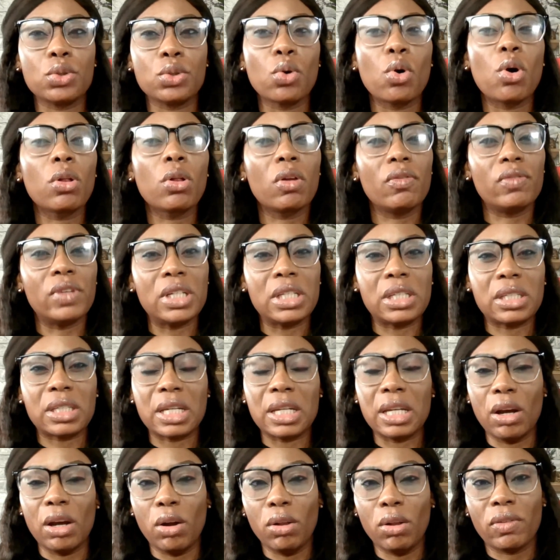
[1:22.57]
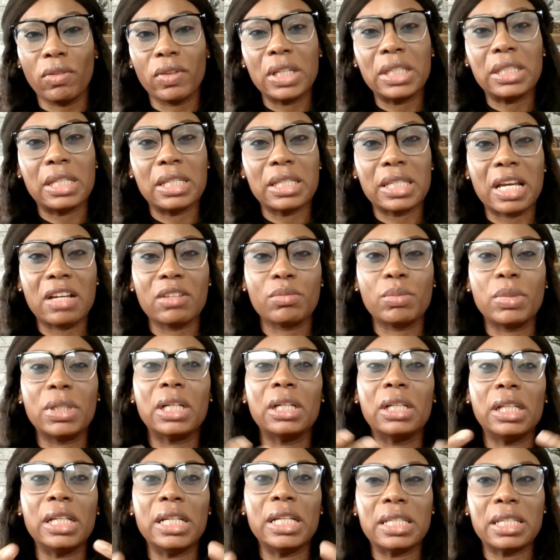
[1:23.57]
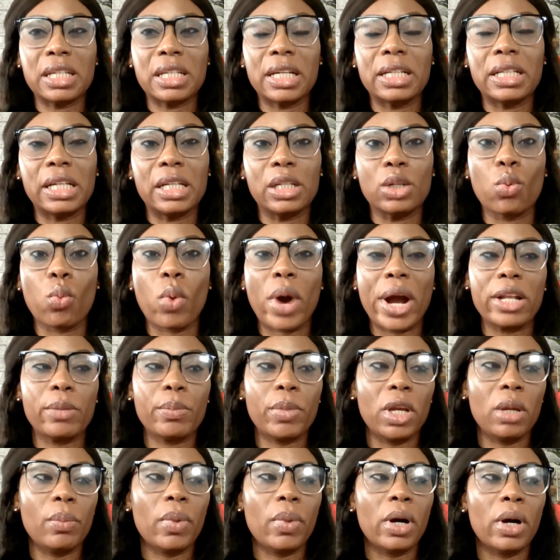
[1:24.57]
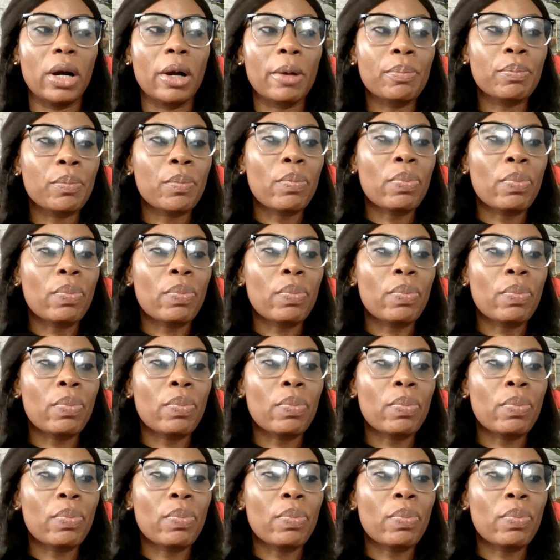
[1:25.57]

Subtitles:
All of these things have been listed in the white paper.